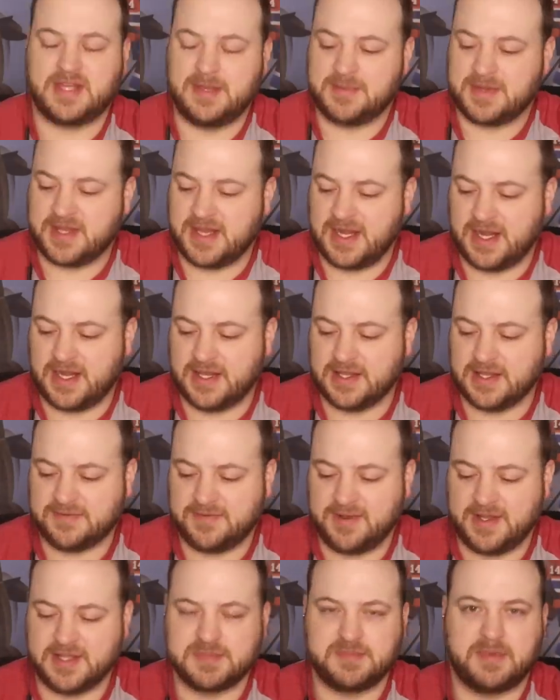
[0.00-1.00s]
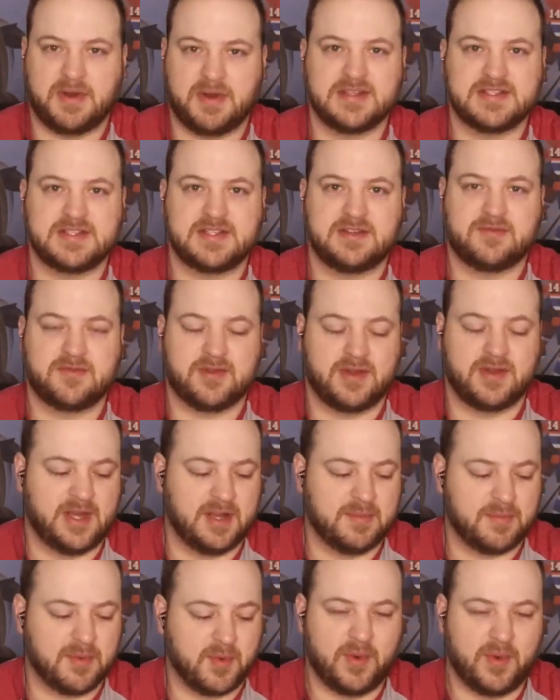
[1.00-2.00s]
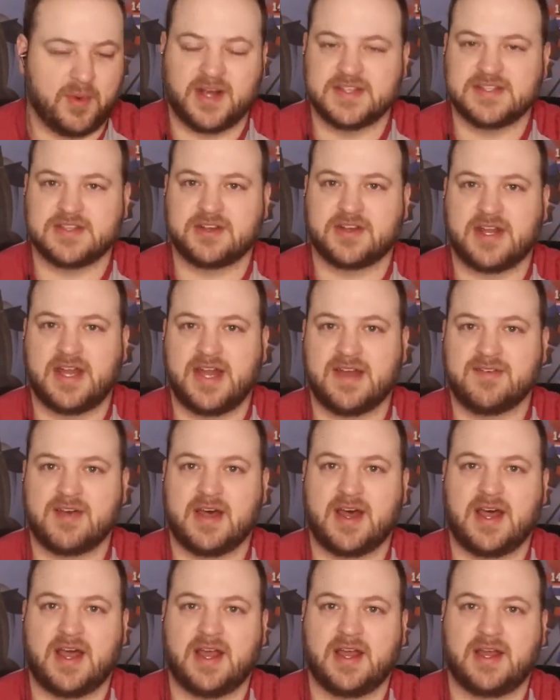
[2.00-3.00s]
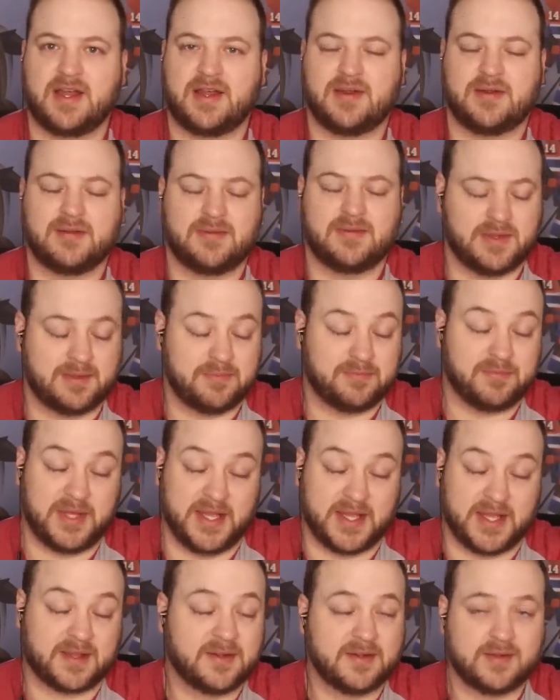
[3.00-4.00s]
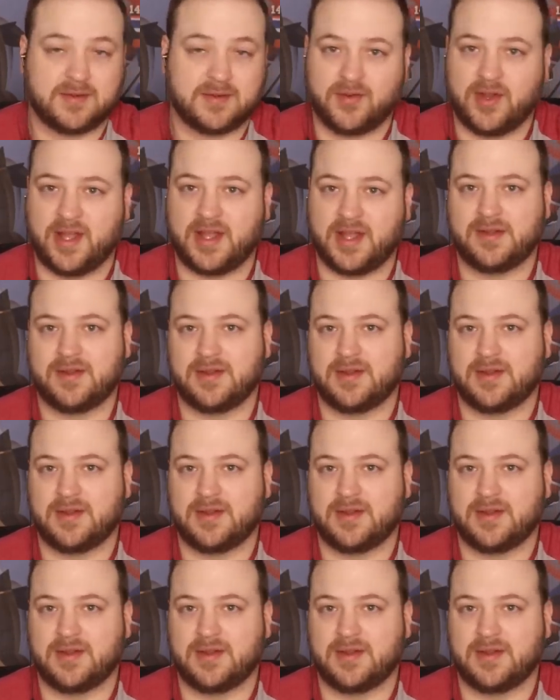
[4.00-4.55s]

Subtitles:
keep Canadiens fans positive. Number one is they're going to have a high pick, right?